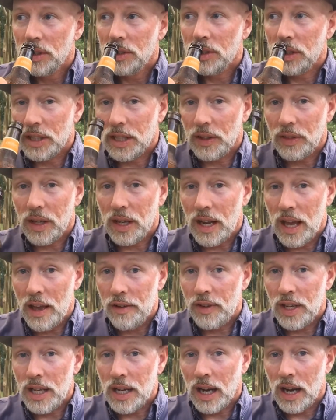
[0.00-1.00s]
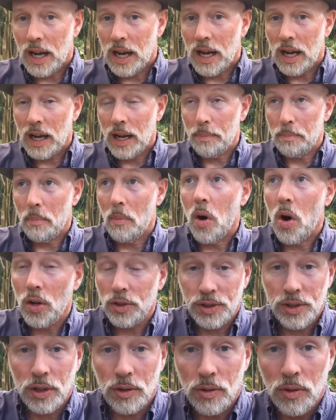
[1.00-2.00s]
You get that heavy
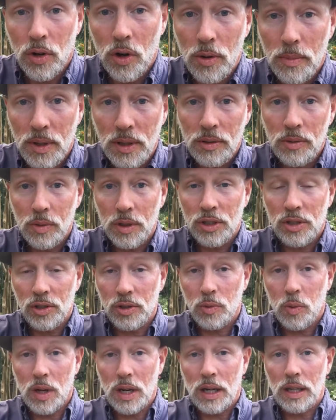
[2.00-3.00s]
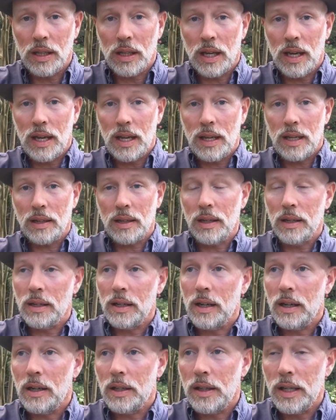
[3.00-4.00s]
malt aroma, which is what I like.
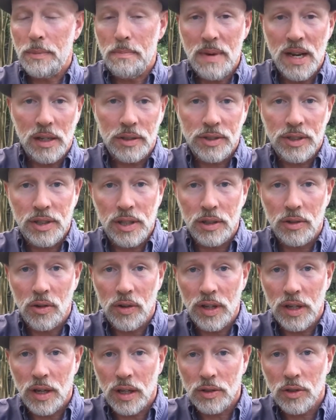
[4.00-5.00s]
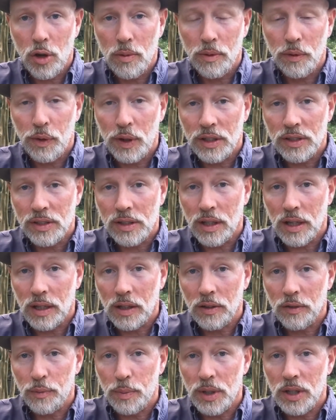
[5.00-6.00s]
Uh, the Märzen or the Oktoberfest
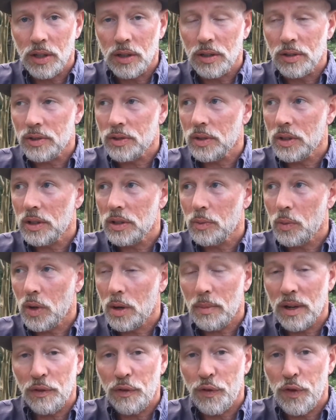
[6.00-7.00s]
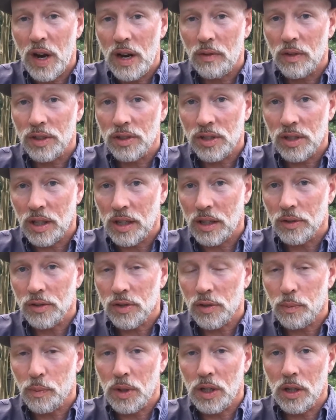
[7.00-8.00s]
style of beer is uh, one of my favorite styles
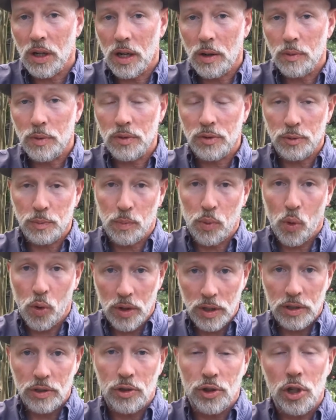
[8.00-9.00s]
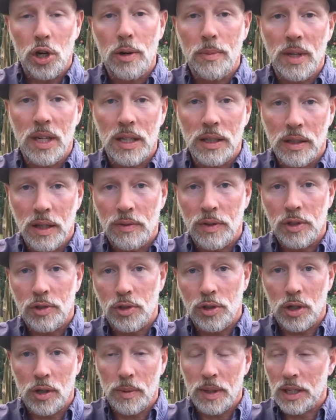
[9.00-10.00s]
of beer. I was born in Germany, lived in
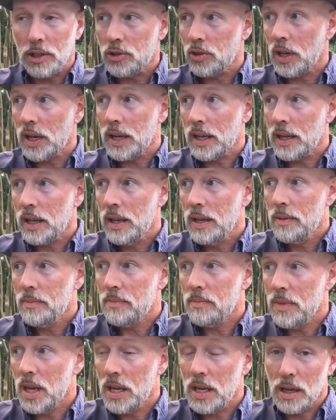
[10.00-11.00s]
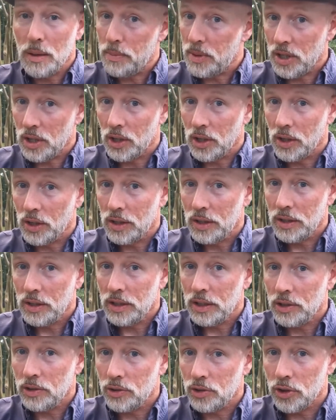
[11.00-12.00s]
Germany, drank many a beer
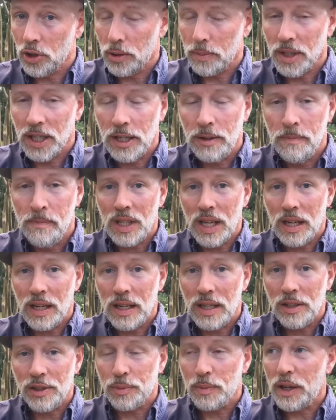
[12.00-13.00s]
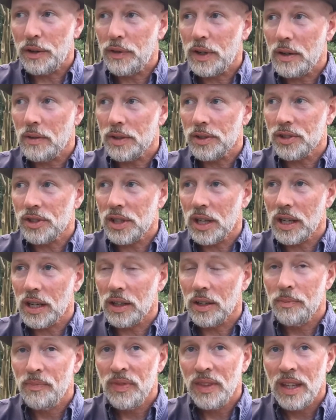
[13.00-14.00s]
in Germany, and it is my favorite
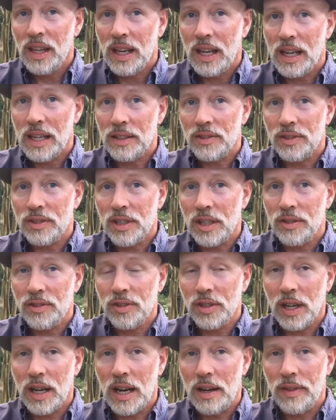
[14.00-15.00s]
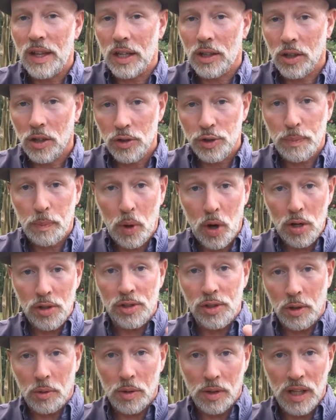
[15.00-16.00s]
style. And since I have that close
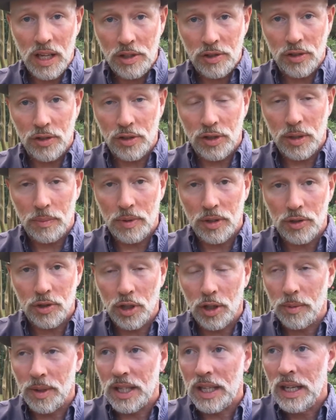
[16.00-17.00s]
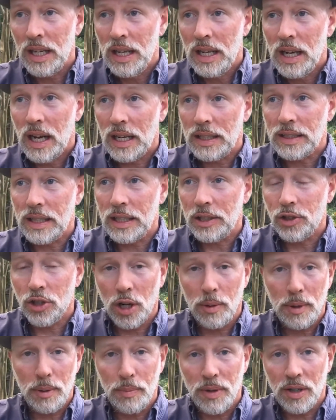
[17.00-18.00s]
personal relationship to Germany, I take
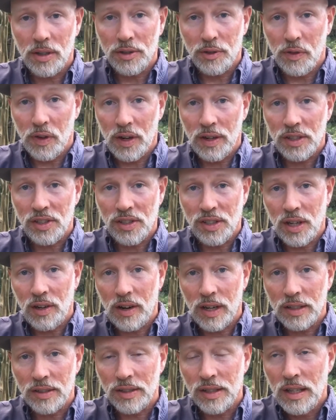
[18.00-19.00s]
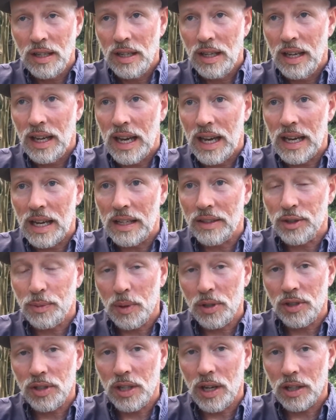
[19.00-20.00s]
German beers very serious, and
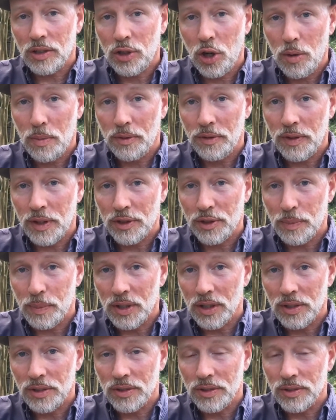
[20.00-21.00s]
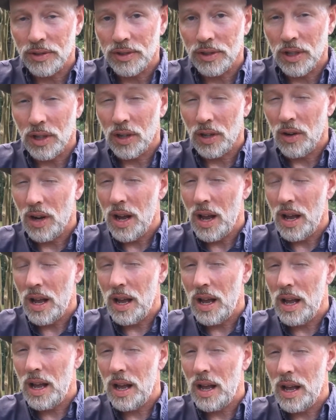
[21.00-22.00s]
especially Oktoberfest beers, and so
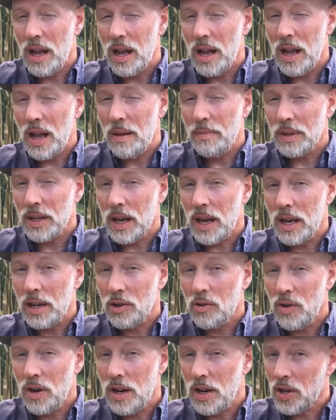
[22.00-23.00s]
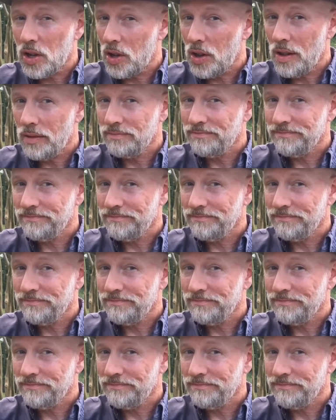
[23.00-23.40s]
uh, I'm kind of critical.